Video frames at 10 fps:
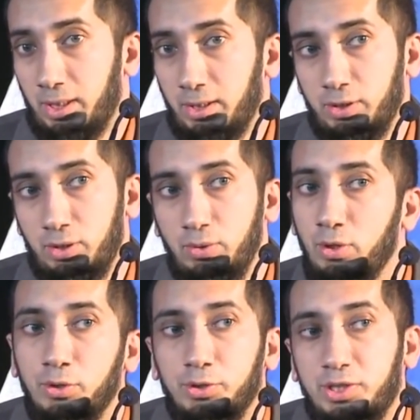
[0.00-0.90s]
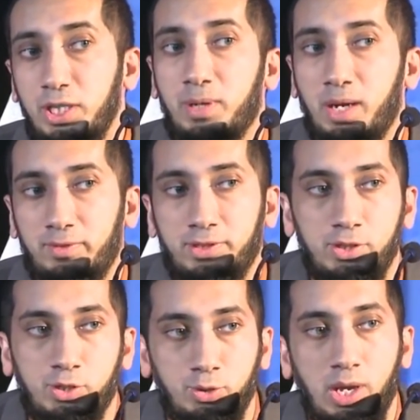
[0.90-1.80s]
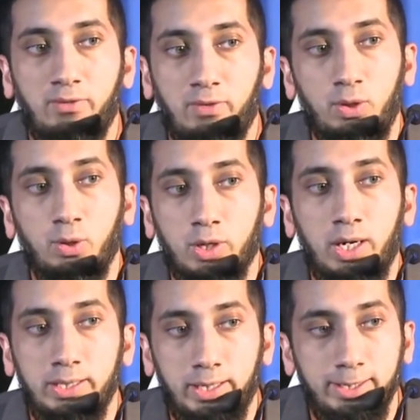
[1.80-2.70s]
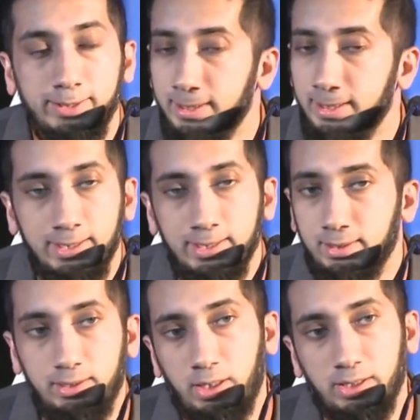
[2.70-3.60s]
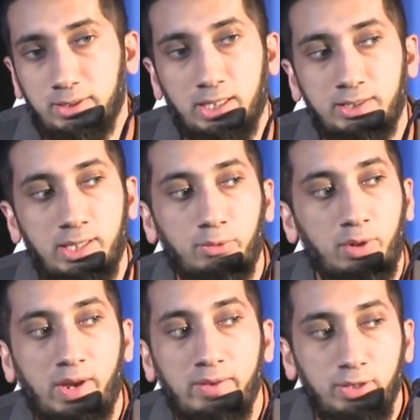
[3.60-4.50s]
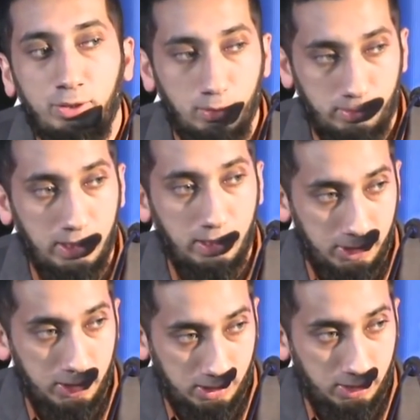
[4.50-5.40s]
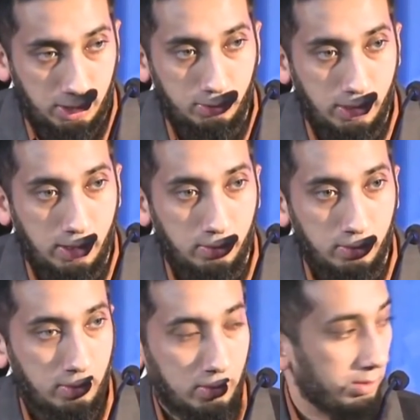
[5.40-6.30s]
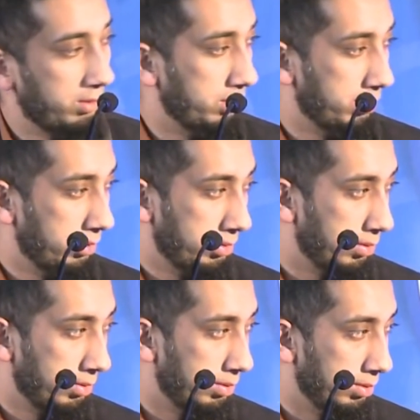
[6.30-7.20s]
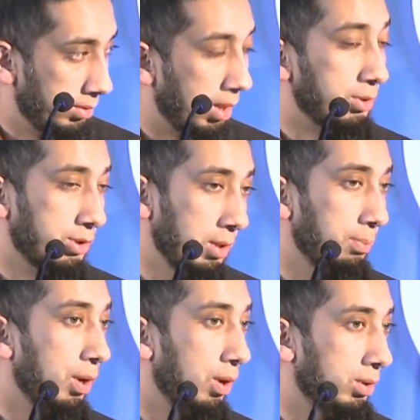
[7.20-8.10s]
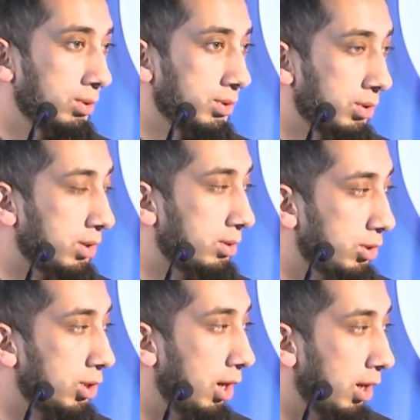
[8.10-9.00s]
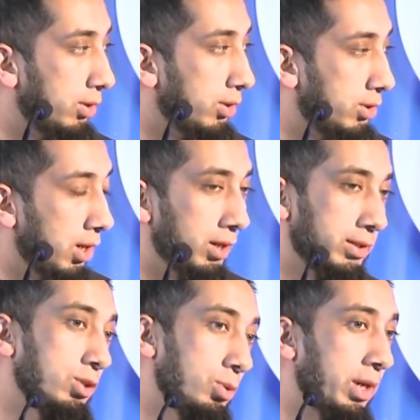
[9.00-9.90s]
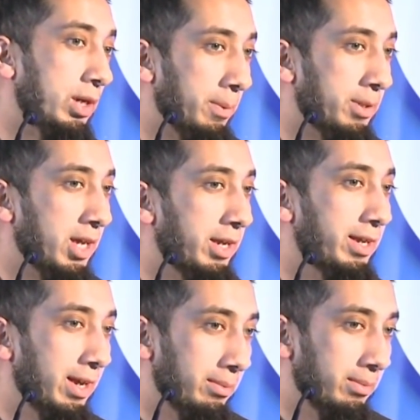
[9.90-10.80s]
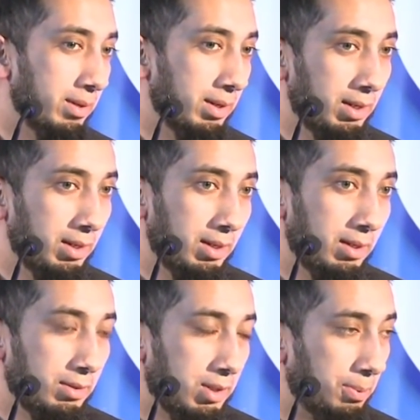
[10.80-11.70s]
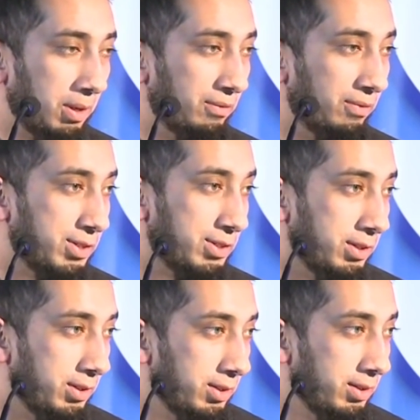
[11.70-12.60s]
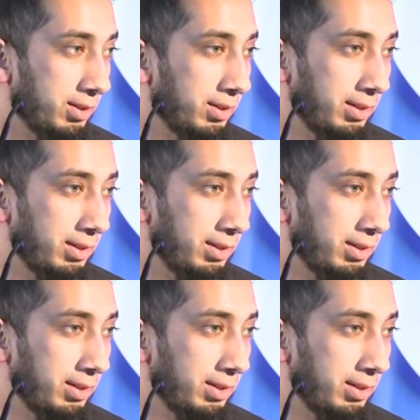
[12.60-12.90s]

I'm telling you, those deep conversations you have over hookah at night? Yeah, that's not reviving the ummah. Let me just tell you now. That was deep, bros. Good talk, good talk. Then you wake up at 10 a.m. to pray Fajr.